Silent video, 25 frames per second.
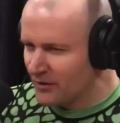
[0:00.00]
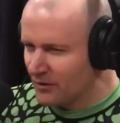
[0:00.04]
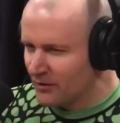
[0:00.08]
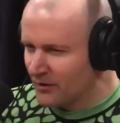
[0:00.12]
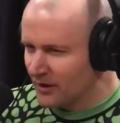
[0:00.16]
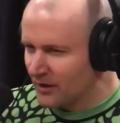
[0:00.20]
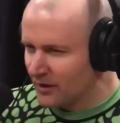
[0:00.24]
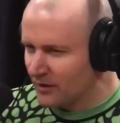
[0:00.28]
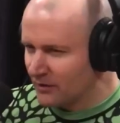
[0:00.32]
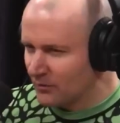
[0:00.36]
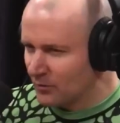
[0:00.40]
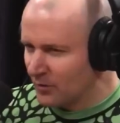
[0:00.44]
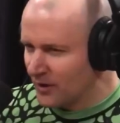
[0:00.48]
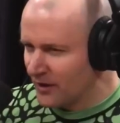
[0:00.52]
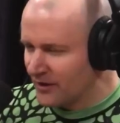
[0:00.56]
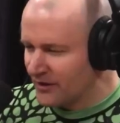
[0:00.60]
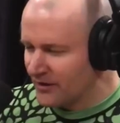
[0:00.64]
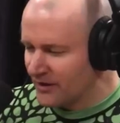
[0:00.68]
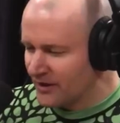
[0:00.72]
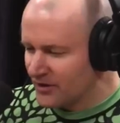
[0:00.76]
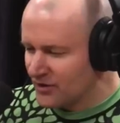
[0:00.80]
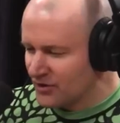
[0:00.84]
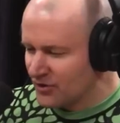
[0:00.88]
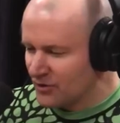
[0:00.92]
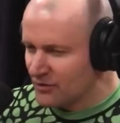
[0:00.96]
why the ground?
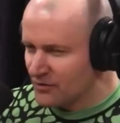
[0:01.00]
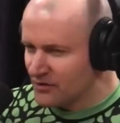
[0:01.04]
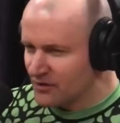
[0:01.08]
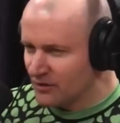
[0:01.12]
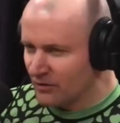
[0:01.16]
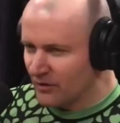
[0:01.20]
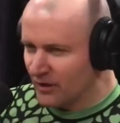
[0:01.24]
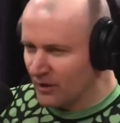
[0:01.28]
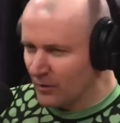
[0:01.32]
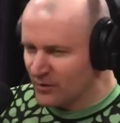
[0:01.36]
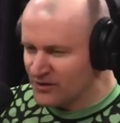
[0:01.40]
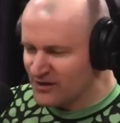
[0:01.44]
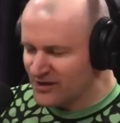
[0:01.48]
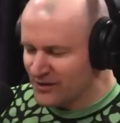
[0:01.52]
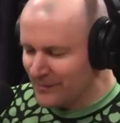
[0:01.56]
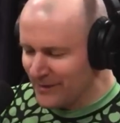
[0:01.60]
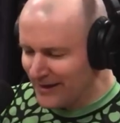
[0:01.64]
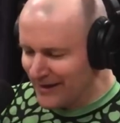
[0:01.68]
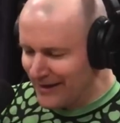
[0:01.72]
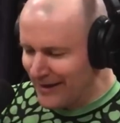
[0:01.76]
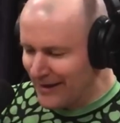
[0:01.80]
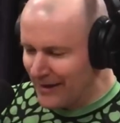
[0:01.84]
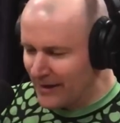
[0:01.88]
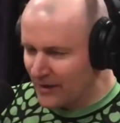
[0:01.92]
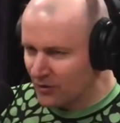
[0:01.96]
Why did they choose the ground?
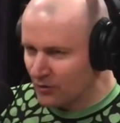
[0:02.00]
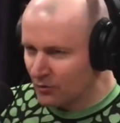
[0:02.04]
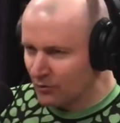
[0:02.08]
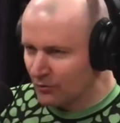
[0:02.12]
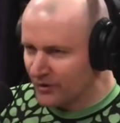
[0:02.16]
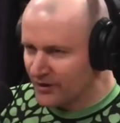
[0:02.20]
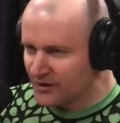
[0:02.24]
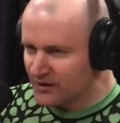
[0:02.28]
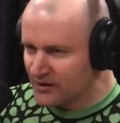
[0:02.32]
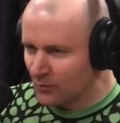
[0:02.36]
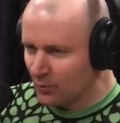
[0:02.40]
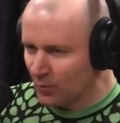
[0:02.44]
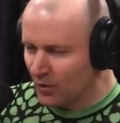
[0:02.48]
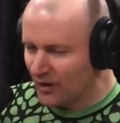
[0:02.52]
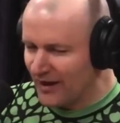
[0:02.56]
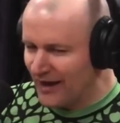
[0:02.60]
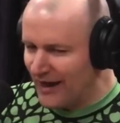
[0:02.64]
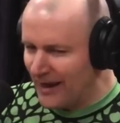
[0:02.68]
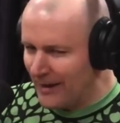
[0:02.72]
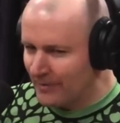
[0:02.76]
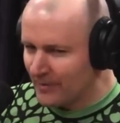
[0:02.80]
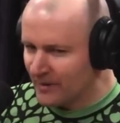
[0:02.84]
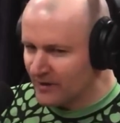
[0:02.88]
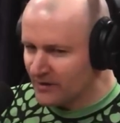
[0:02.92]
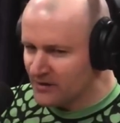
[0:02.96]
What's the mechanical reason?
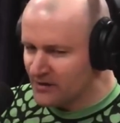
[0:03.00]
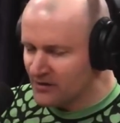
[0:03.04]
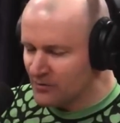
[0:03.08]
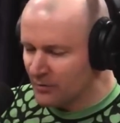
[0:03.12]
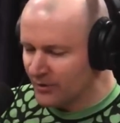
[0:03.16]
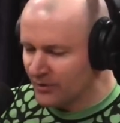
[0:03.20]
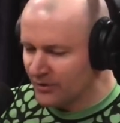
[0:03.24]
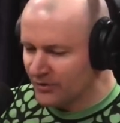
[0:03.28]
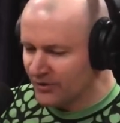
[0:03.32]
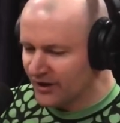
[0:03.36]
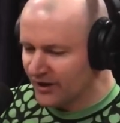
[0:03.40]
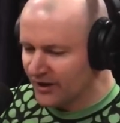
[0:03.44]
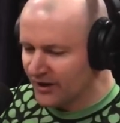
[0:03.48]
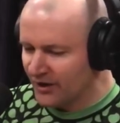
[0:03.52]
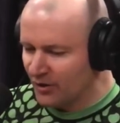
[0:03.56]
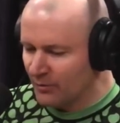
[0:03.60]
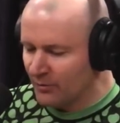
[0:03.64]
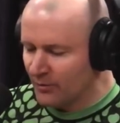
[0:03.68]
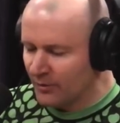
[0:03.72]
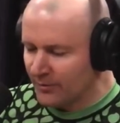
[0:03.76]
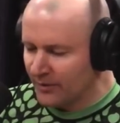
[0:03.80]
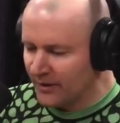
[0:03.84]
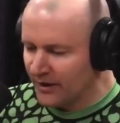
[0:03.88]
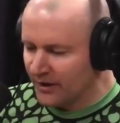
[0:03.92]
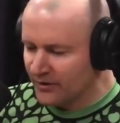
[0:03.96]
What happens when you
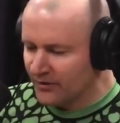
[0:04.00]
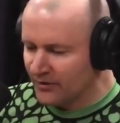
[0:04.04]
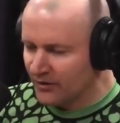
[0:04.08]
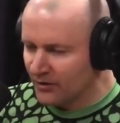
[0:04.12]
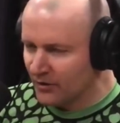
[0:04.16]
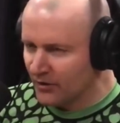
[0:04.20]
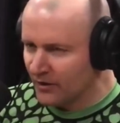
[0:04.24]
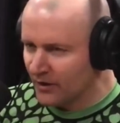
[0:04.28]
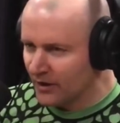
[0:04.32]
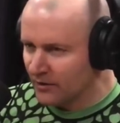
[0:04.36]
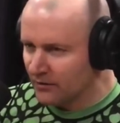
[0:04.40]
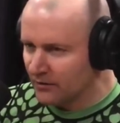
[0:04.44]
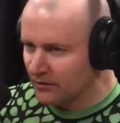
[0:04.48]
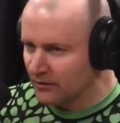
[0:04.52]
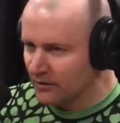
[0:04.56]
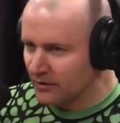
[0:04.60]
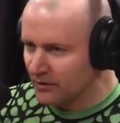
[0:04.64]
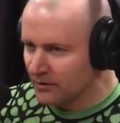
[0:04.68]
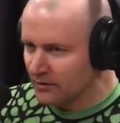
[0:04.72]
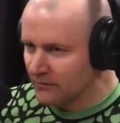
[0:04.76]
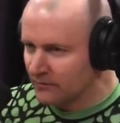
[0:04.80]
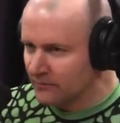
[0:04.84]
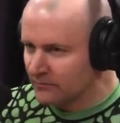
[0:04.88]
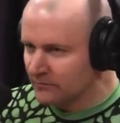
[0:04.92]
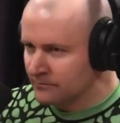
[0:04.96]
take a human being to the ground?